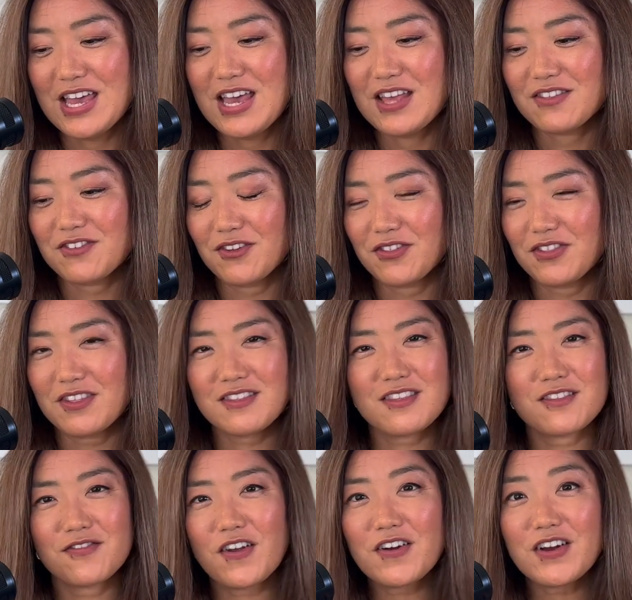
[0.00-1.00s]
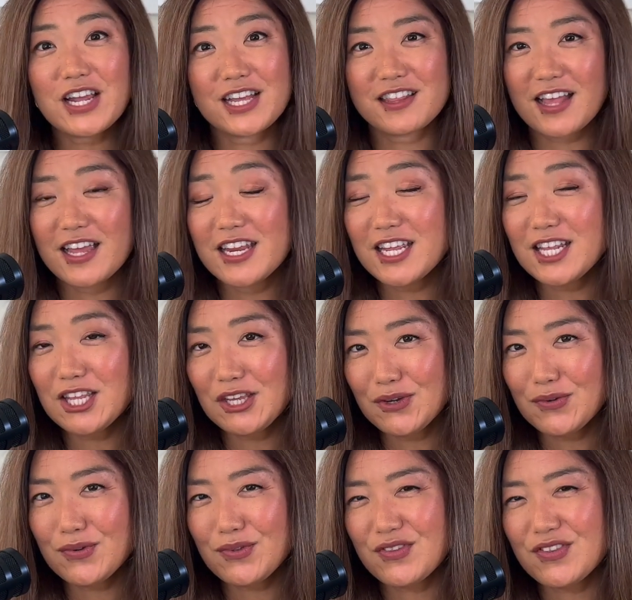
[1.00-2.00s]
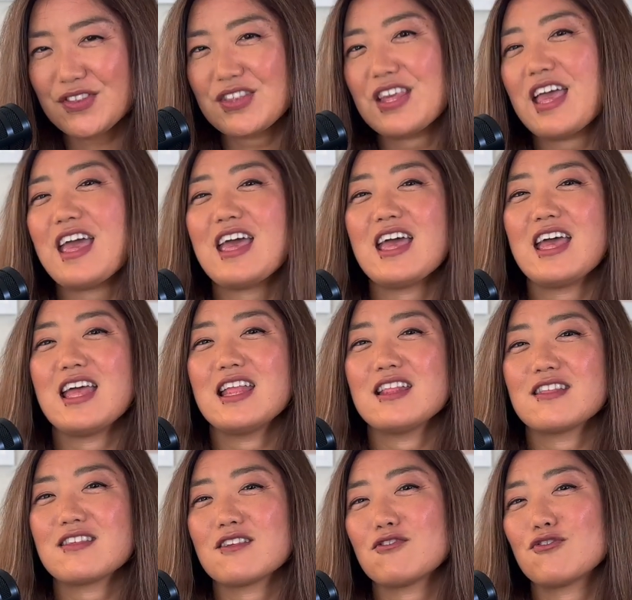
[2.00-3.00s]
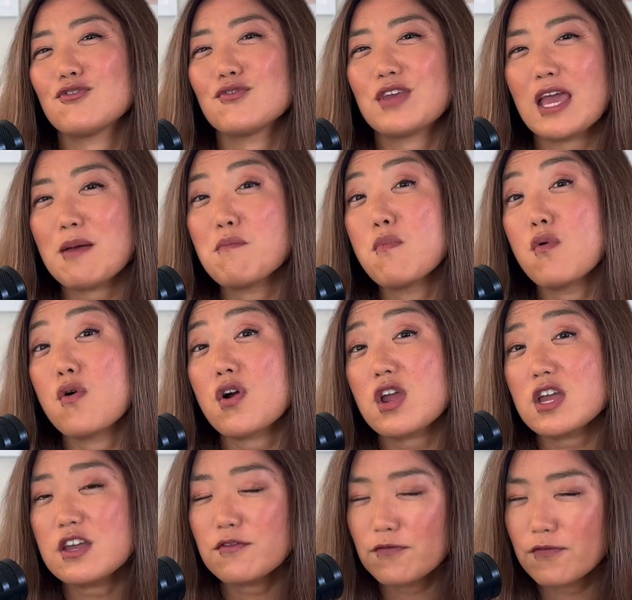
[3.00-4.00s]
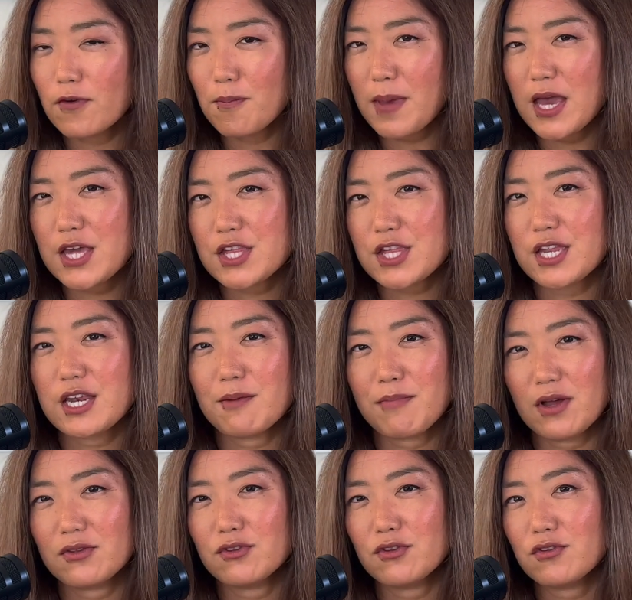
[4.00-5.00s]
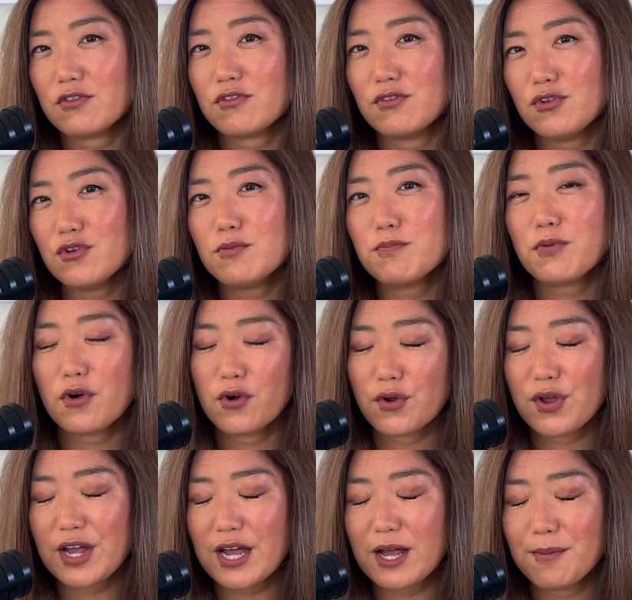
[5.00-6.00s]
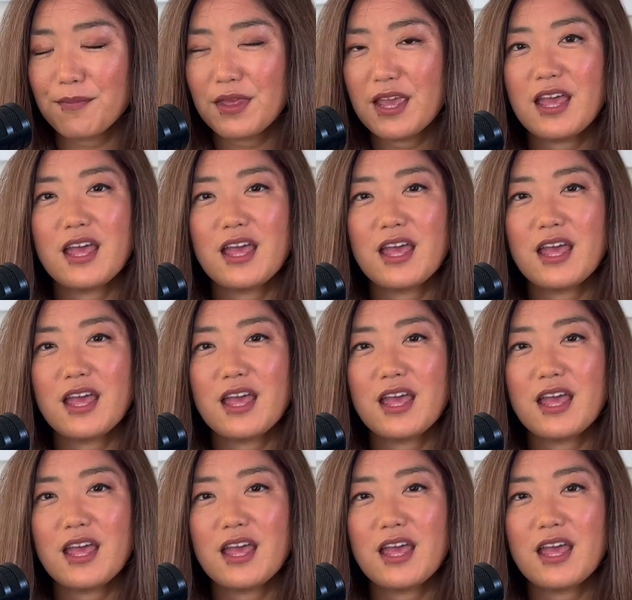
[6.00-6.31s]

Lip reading: So this is very exciting news, and to get more information about this new program,